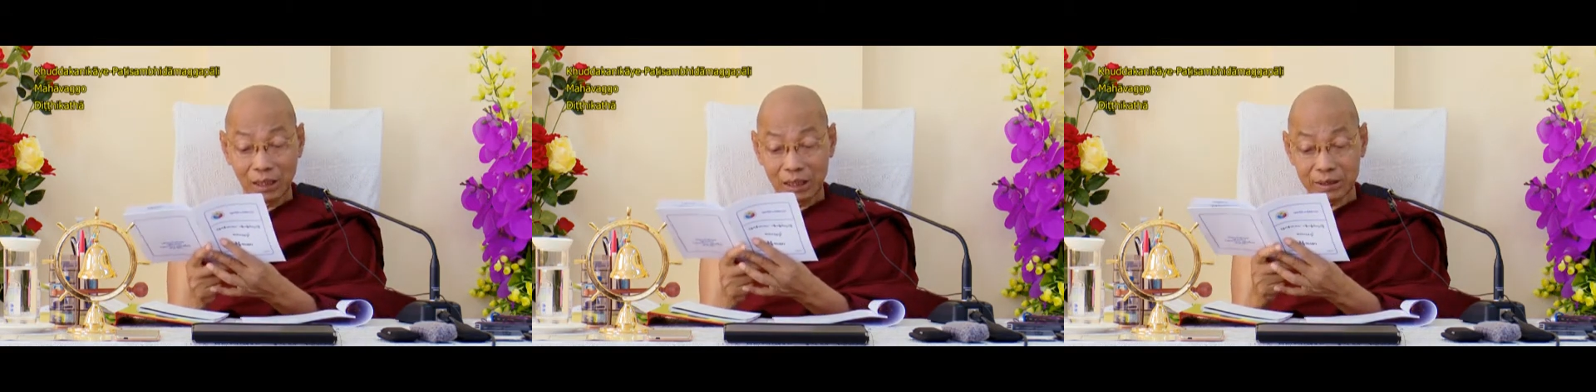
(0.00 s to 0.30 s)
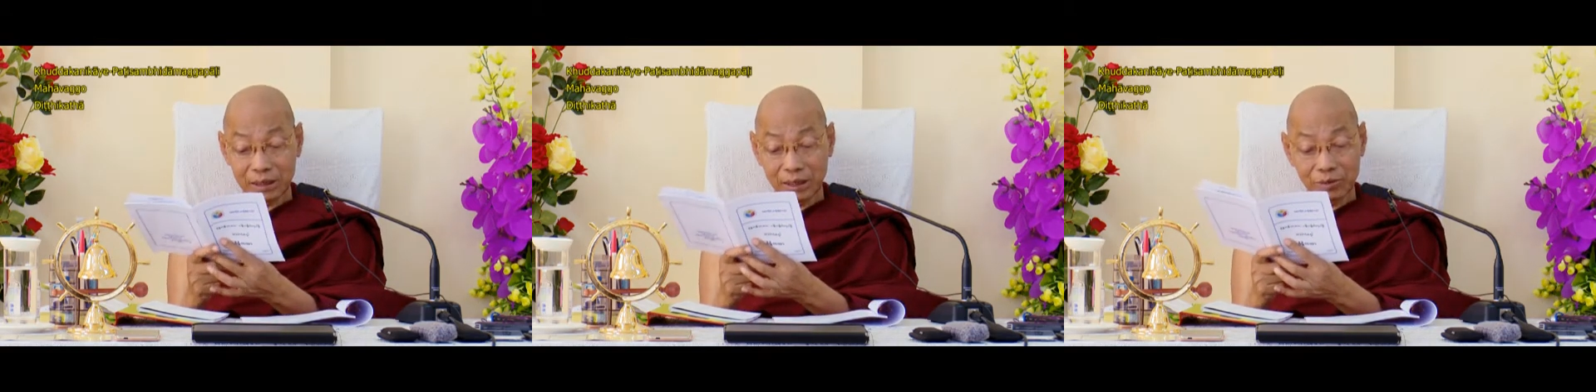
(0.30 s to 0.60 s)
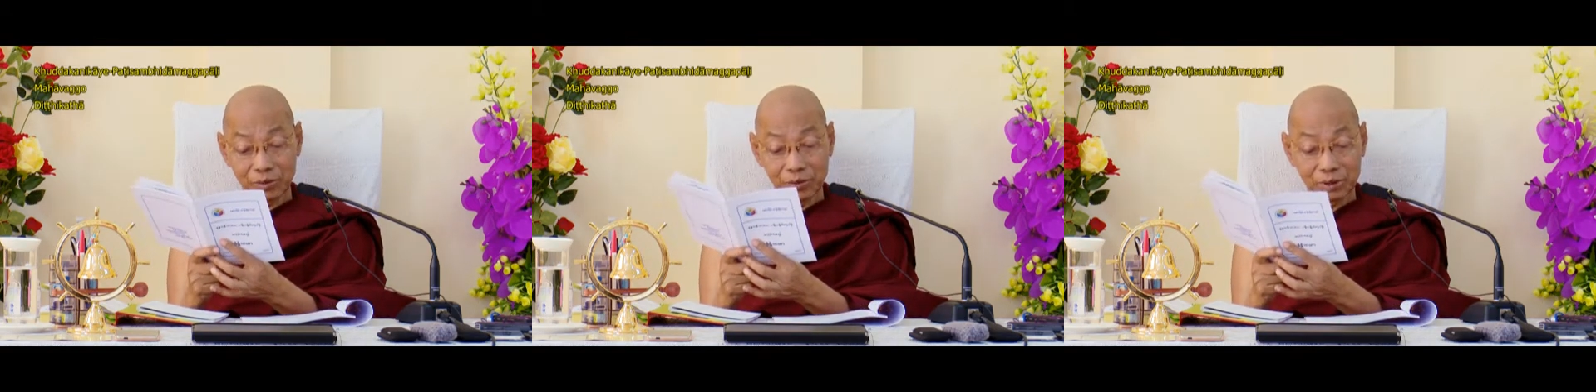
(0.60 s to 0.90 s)

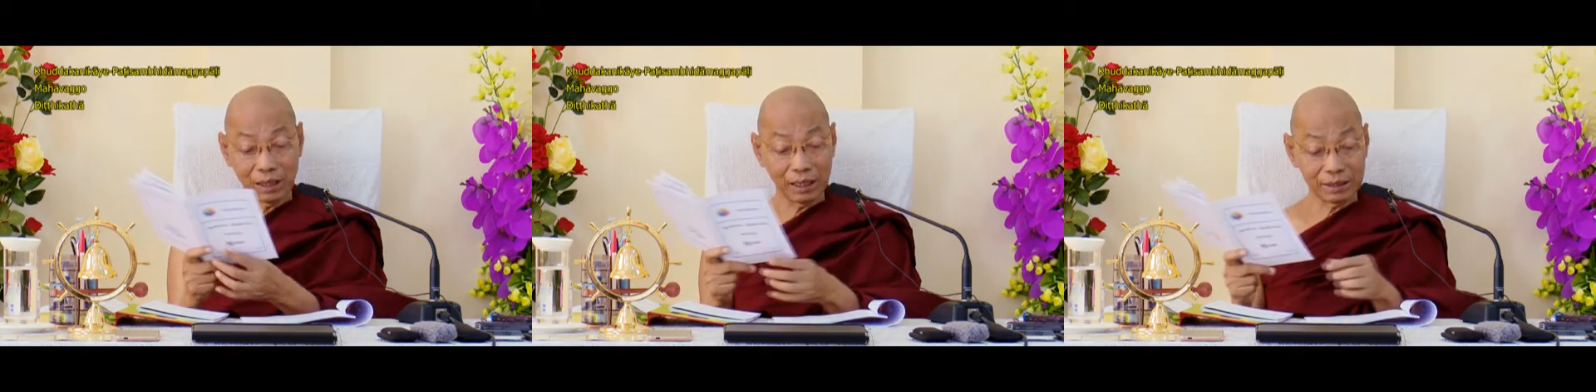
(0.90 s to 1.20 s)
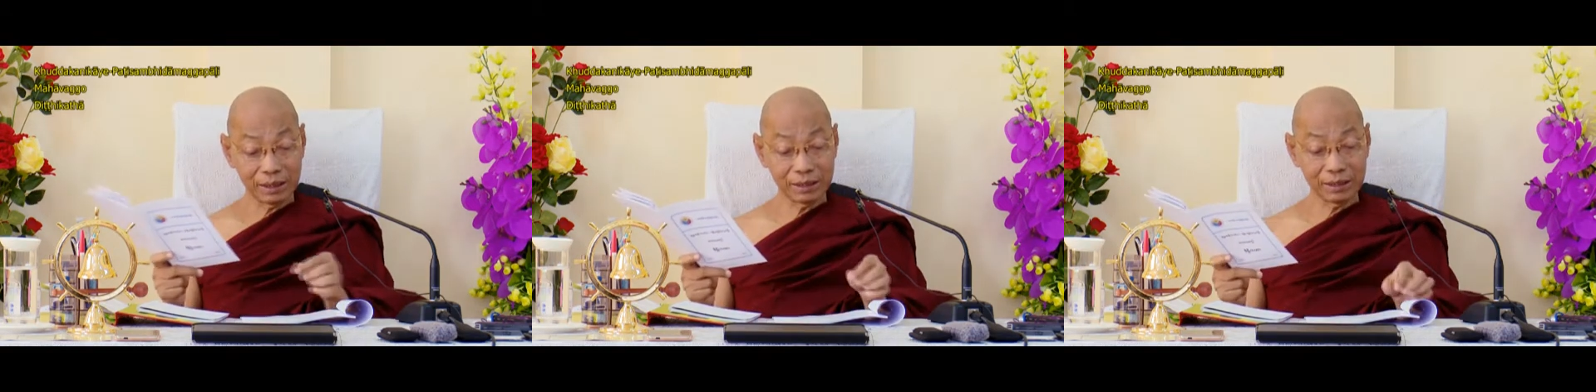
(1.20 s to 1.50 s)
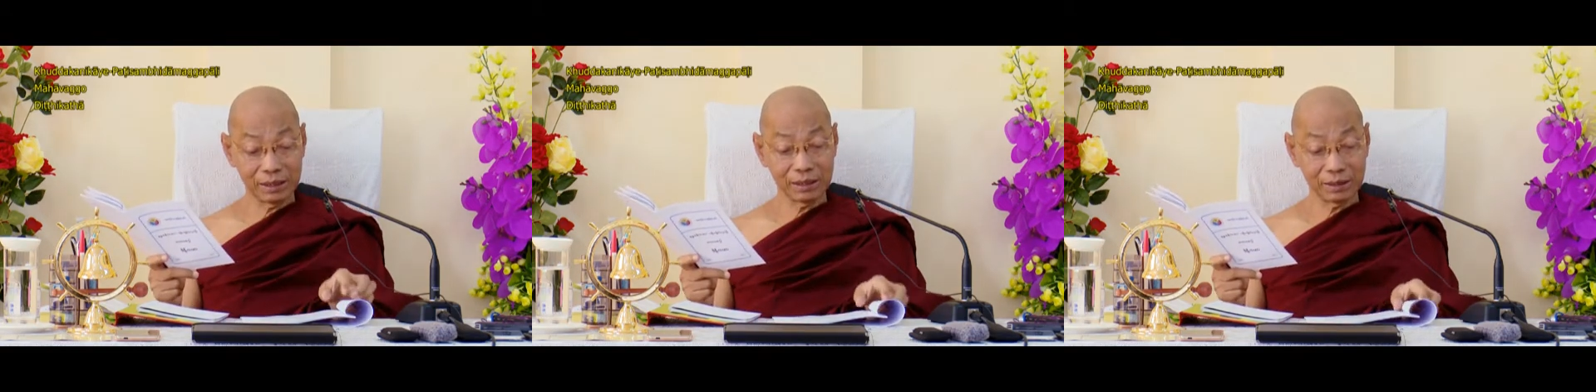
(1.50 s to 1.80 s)
asaro na
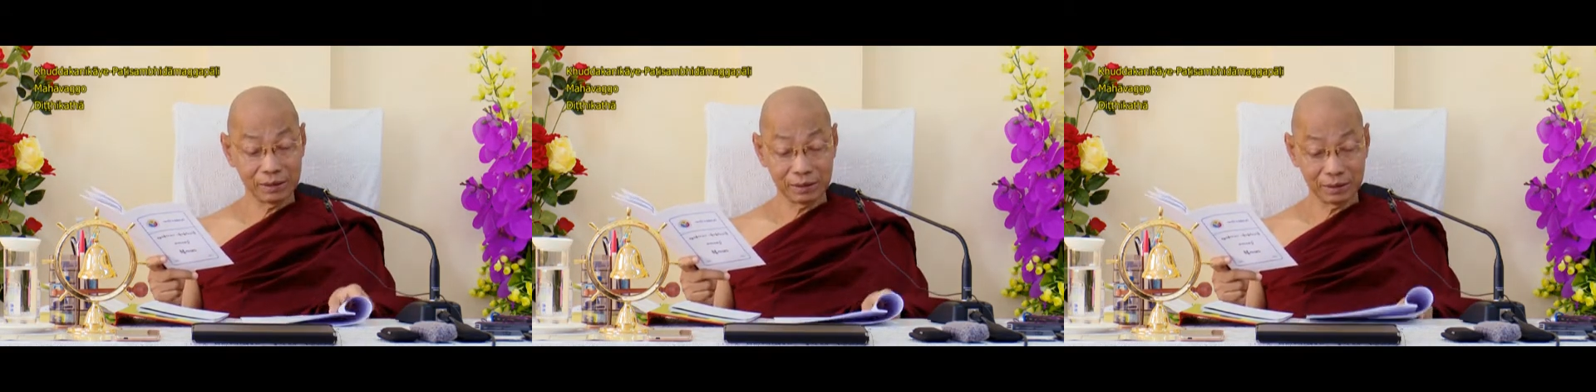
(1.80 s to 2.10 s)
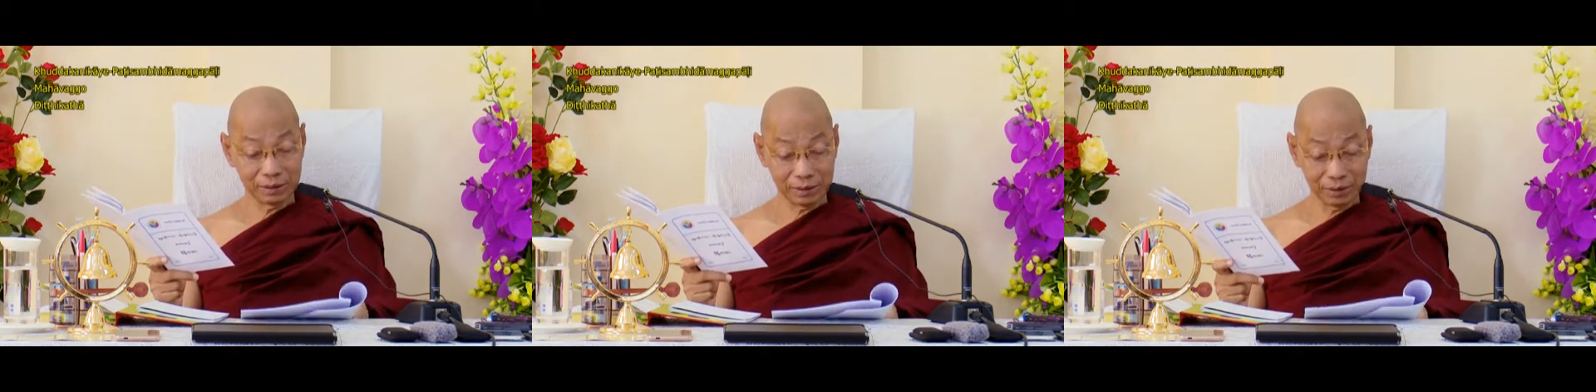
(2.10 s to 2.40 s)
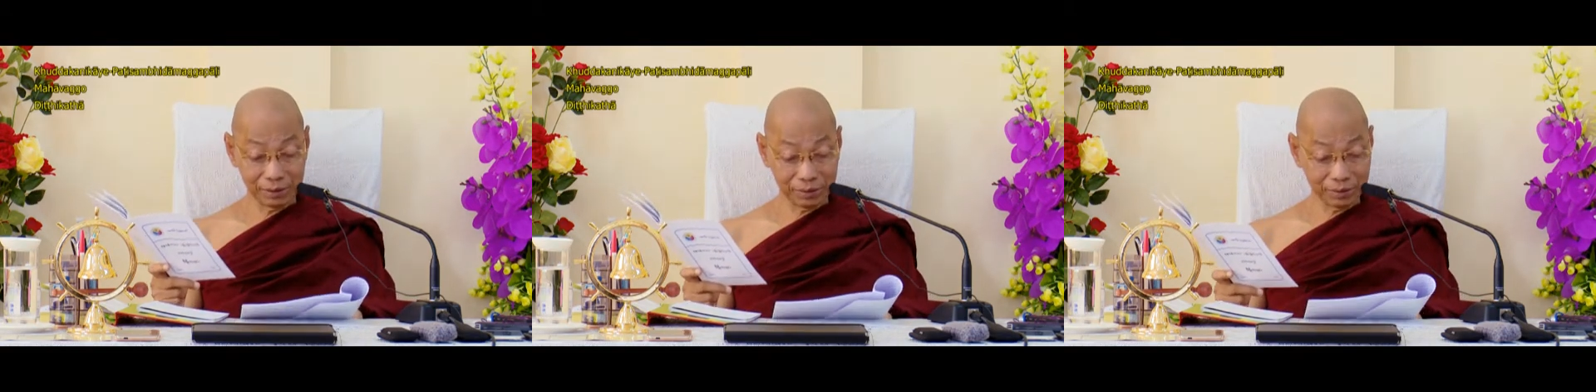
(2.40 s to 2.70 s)
deity.
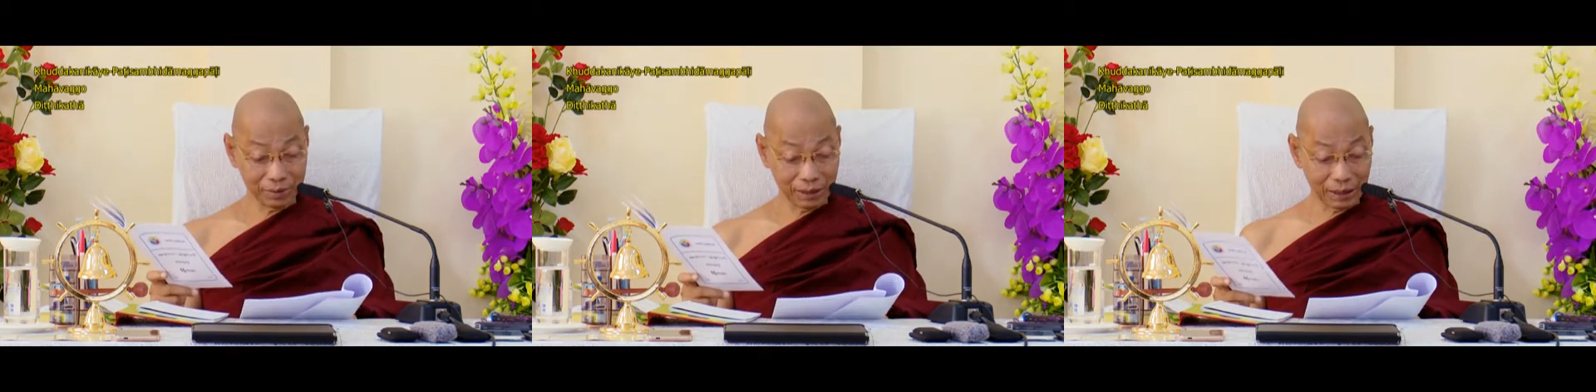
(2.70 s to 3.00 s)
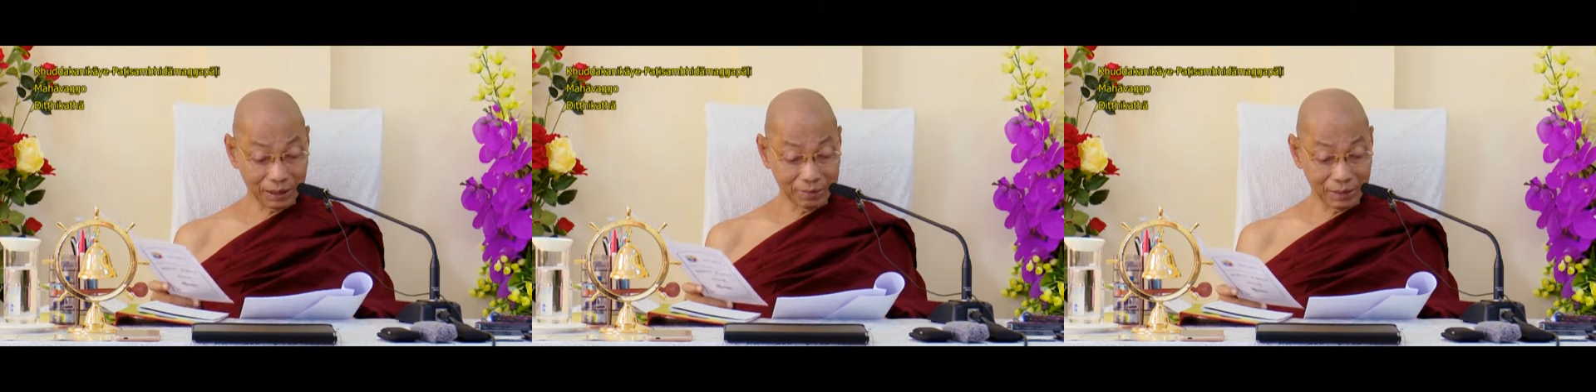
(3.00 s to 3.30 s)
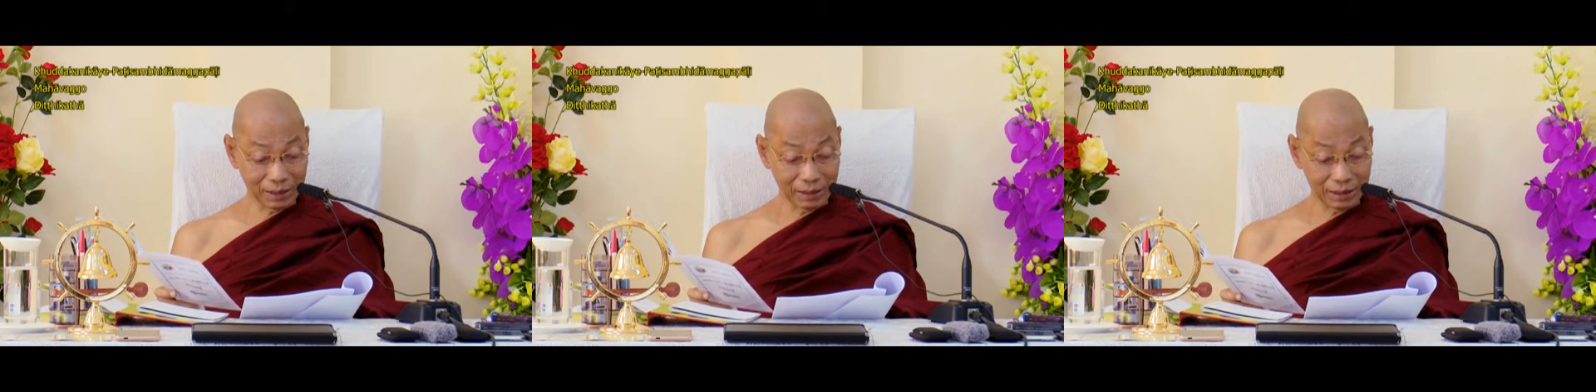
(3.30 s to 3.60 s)
To
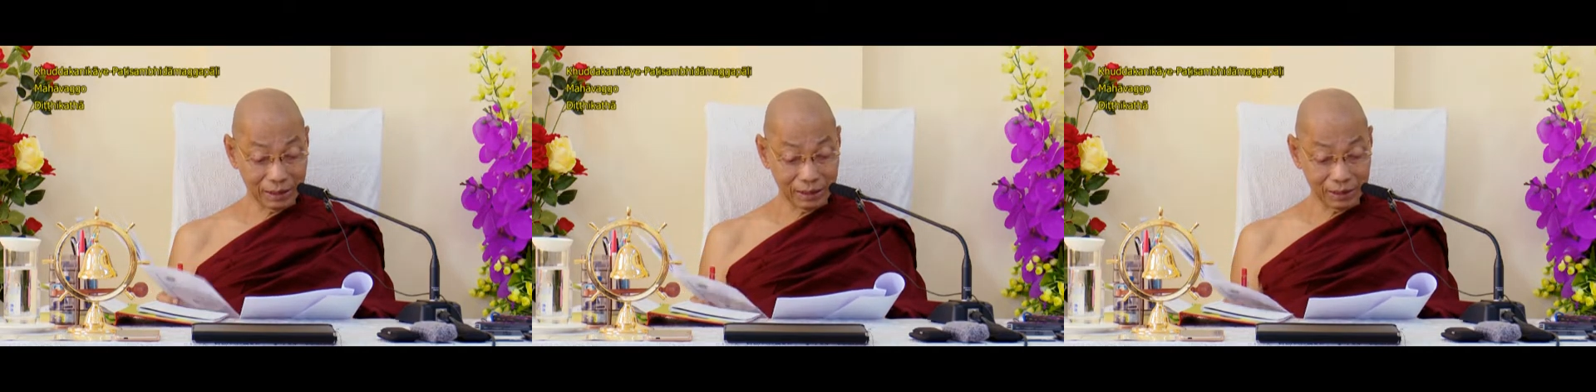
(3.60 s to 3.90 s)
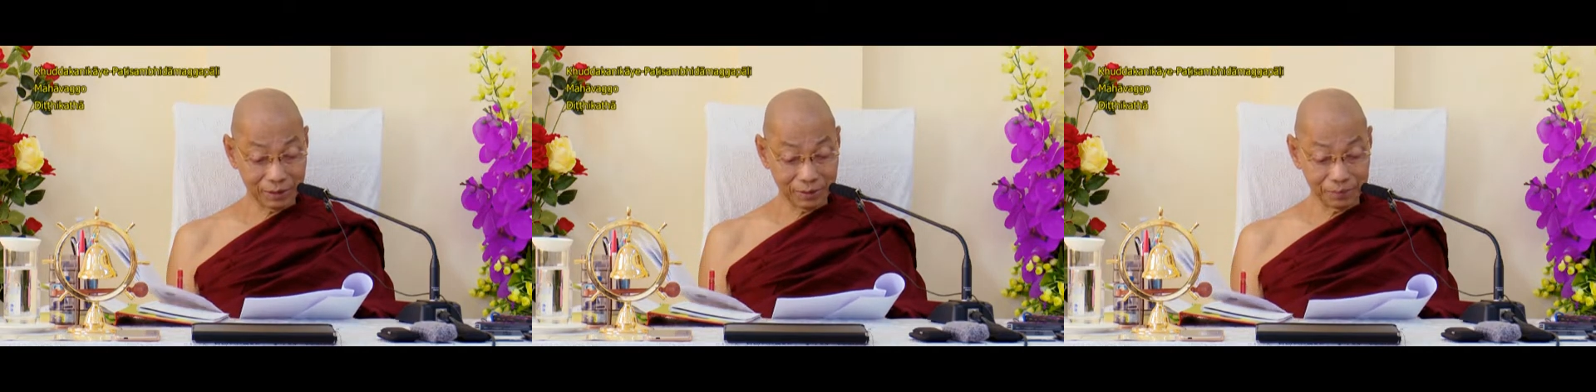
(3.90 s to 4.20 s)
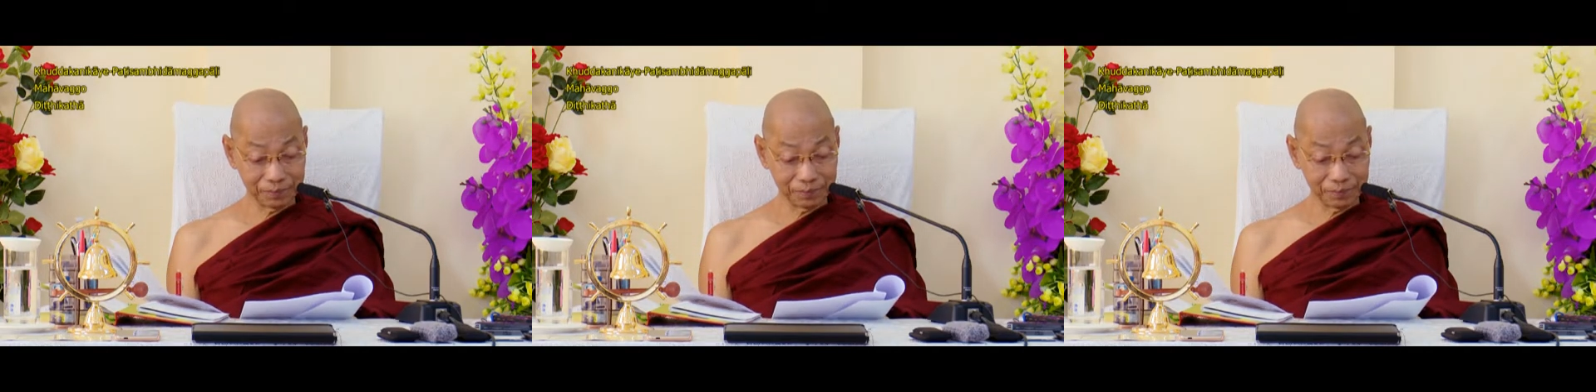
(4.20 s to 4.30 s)
clarify it is